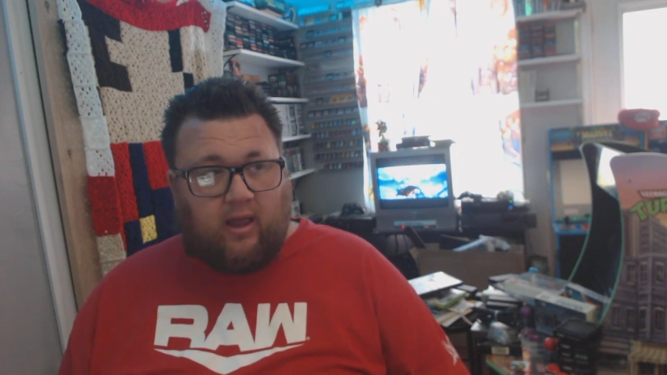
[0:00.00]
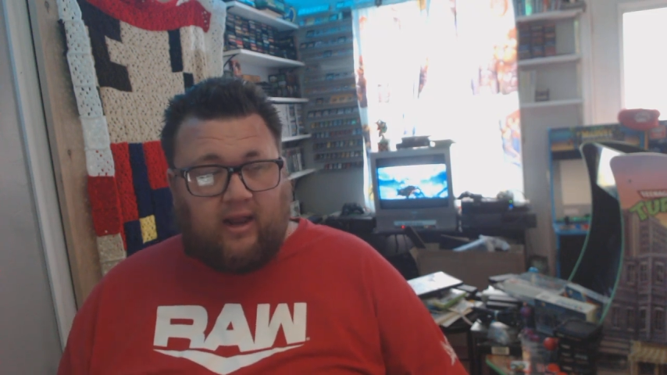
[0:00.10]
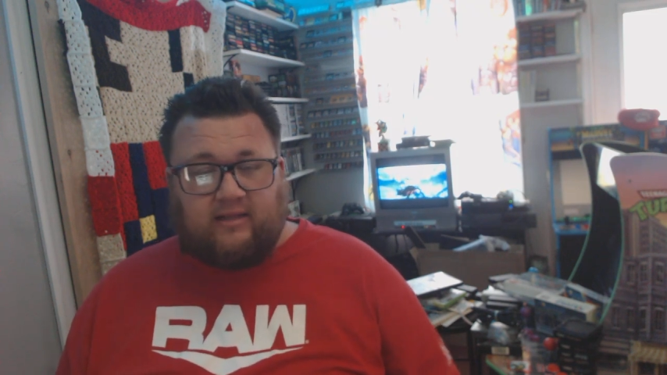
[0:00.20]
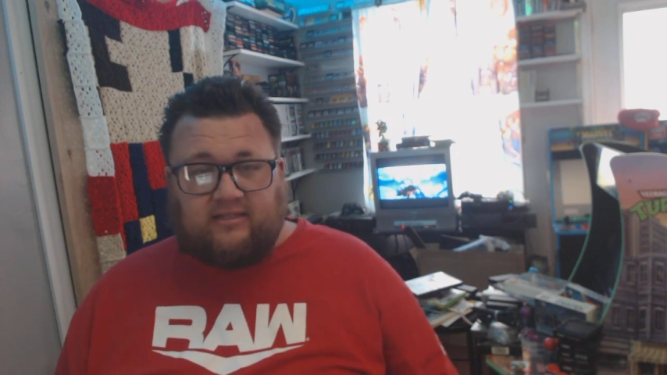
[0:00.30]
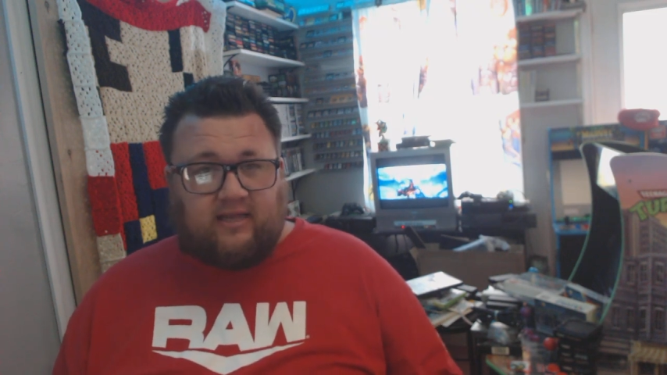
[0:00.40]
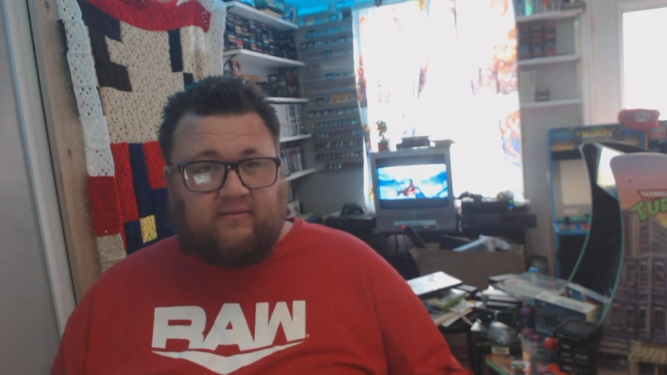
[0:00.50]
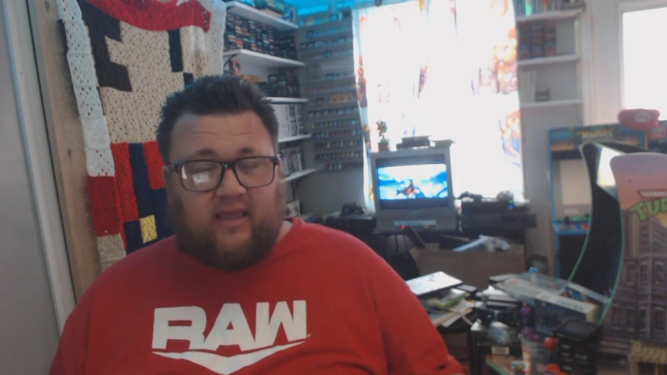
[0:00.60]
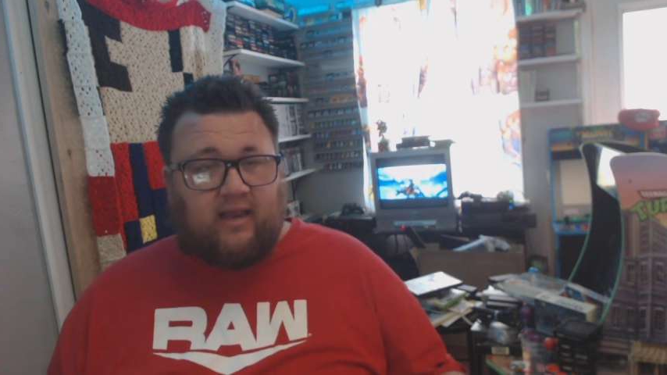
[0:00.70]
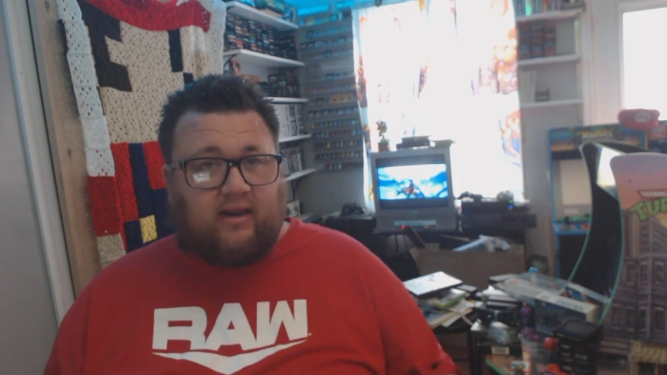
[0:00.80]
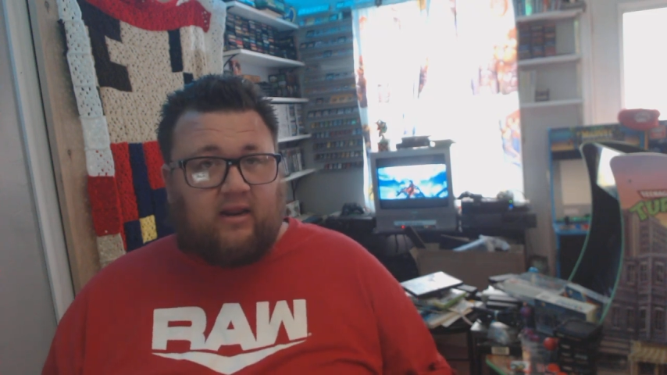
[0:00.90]
And instead of
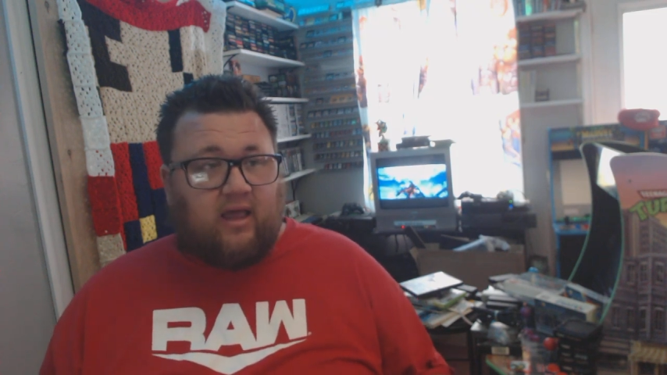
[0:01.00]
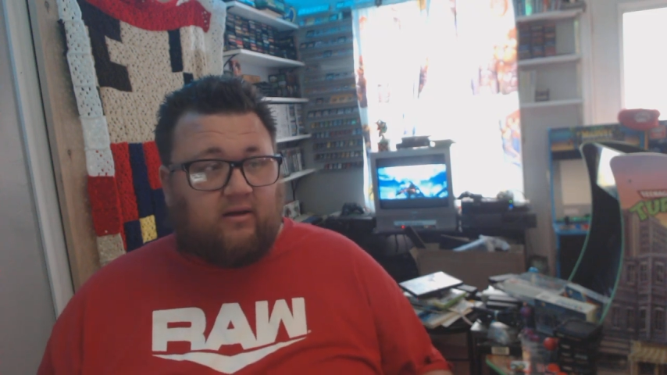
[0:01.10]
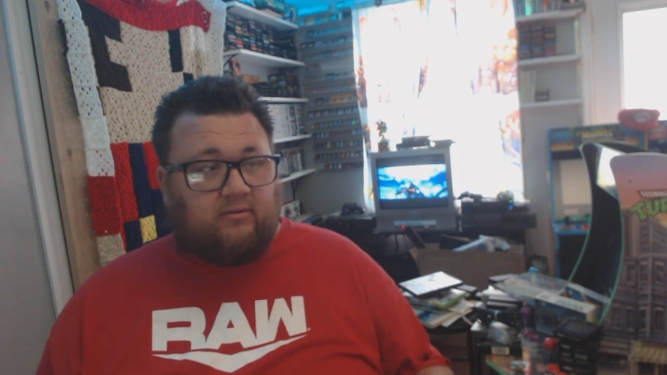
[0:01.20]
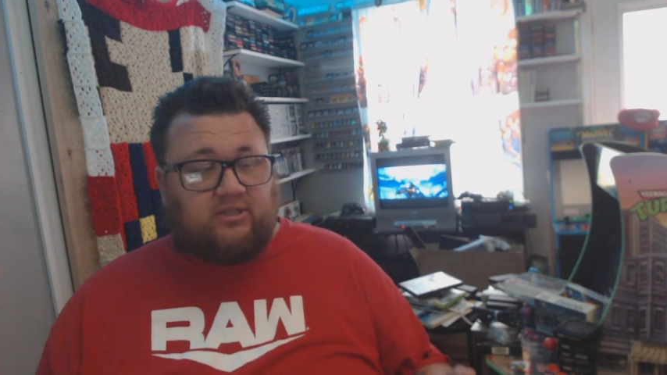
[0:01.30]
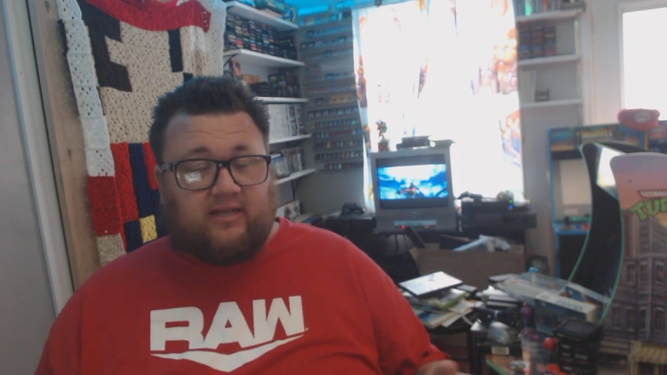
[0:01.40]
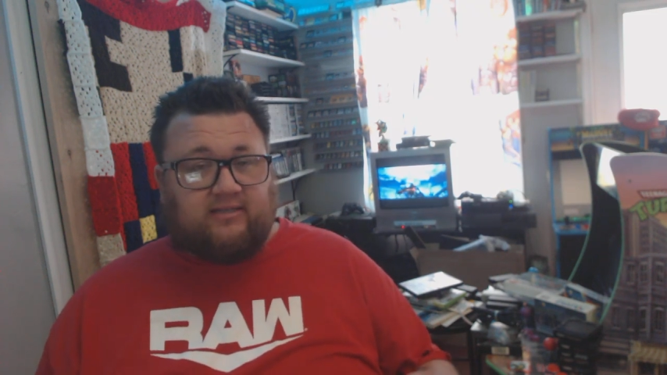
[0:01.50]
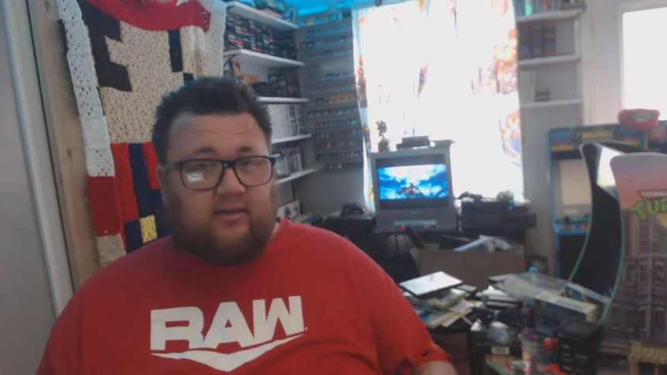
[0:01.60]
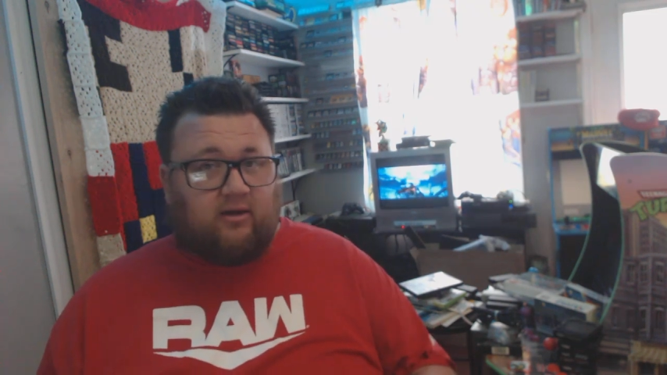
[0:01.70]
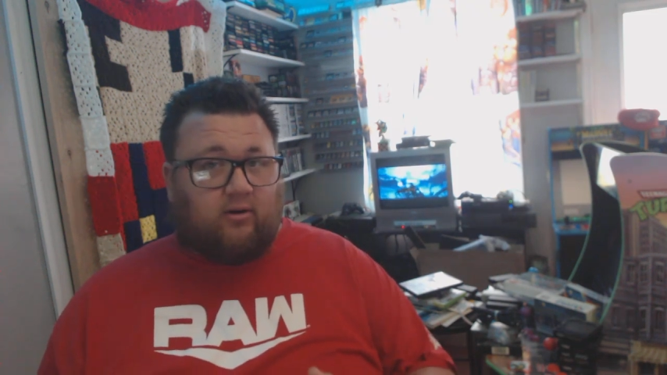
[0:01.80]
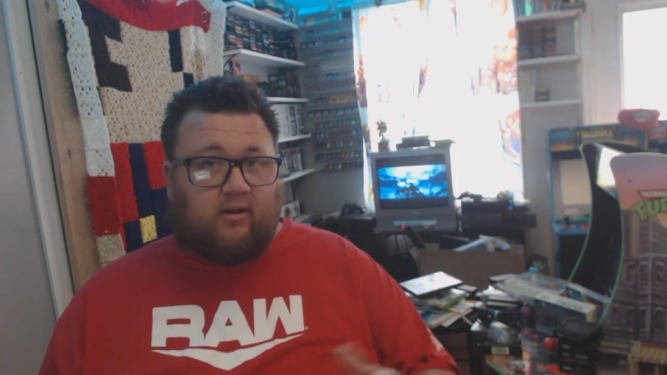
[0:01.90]
taking it out and
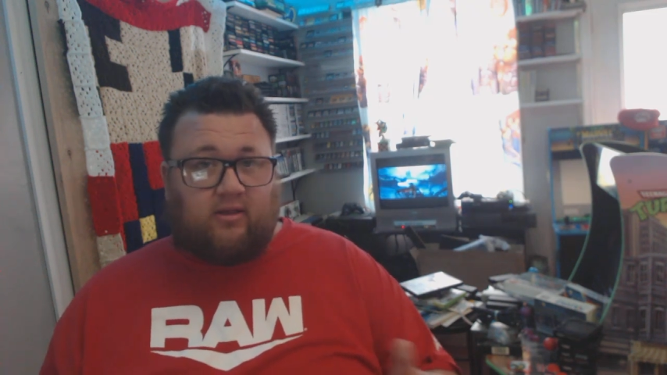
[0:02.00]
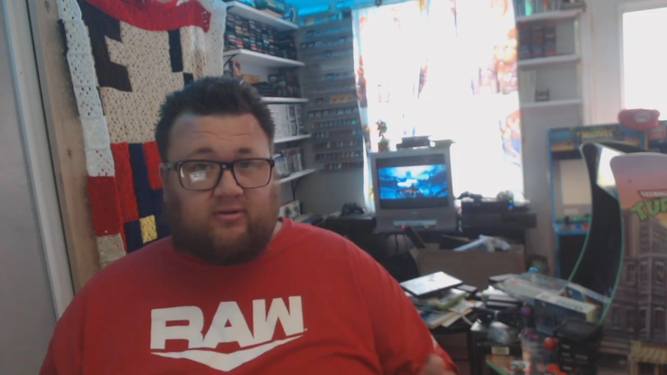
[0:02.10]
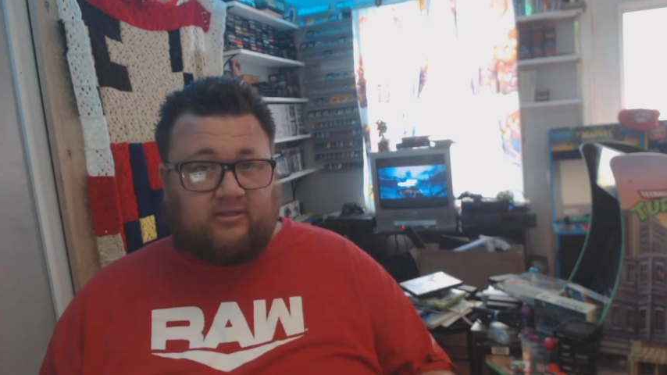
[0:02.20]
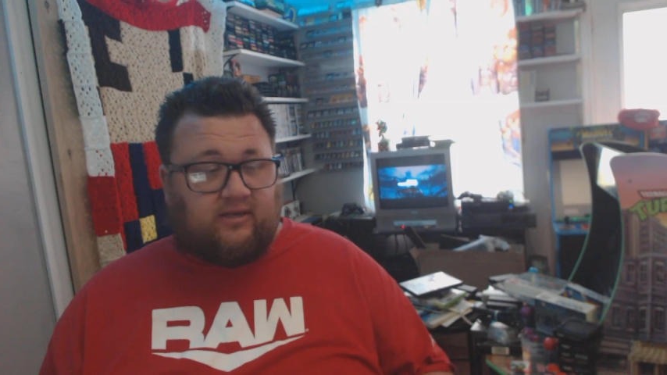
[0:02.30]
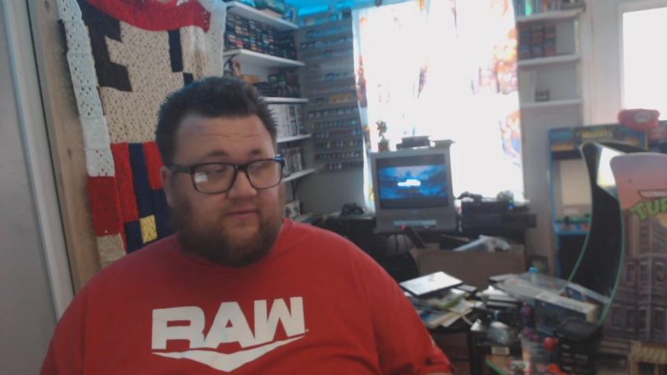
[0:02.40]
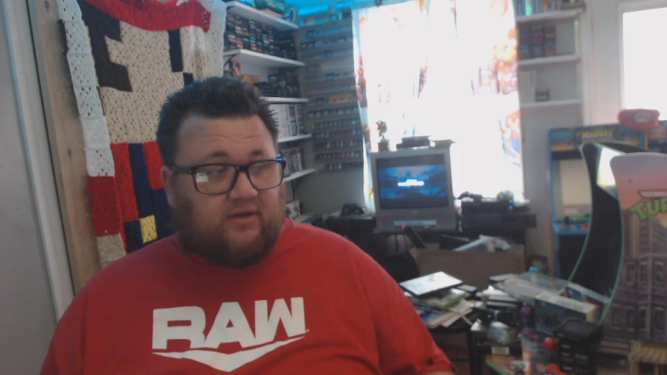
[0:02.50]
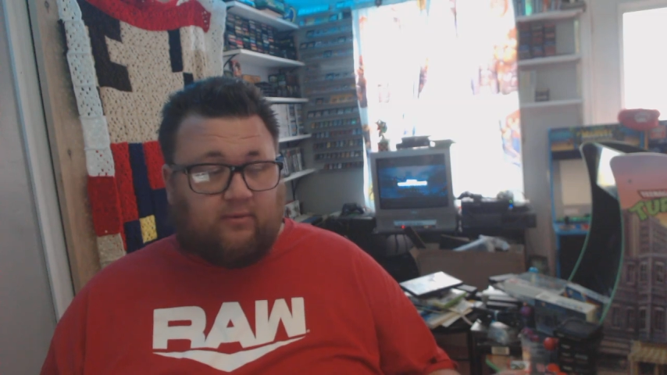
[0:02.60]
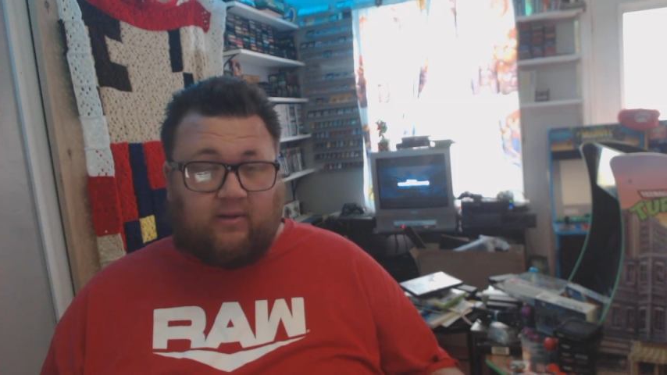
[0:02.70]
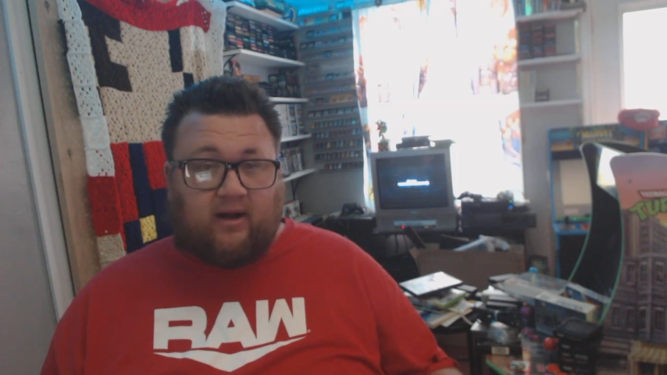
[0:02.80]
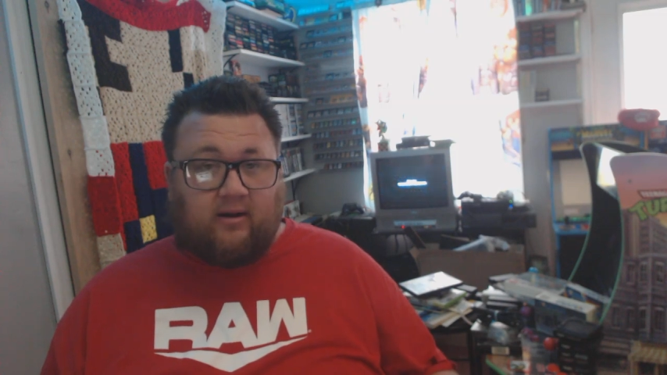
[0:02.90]
testing it on another TV
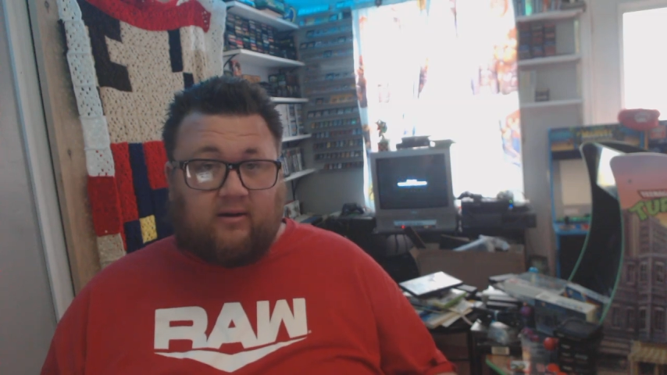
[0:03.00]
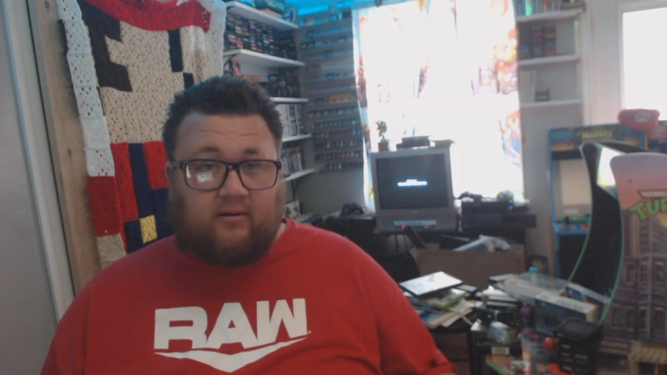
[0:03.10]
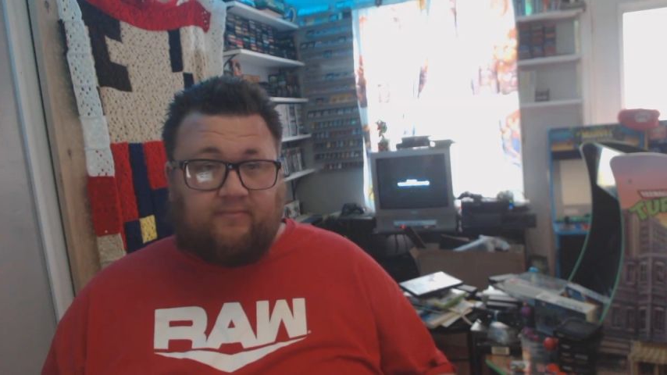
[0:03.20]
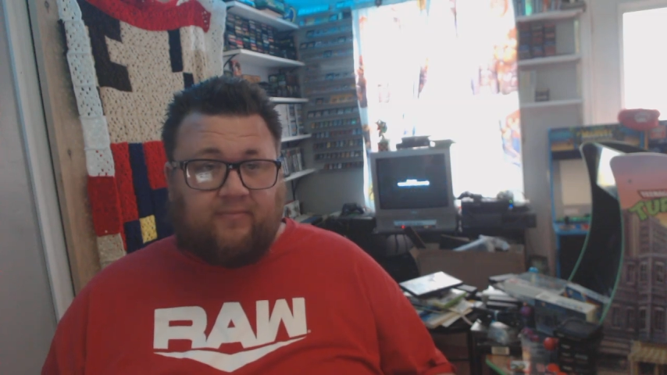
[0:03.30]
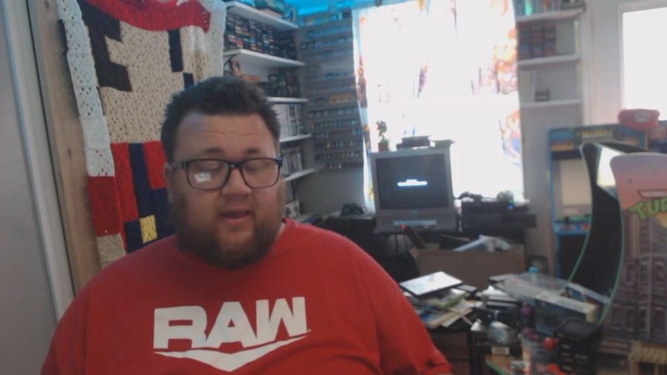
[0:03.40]
or monitor,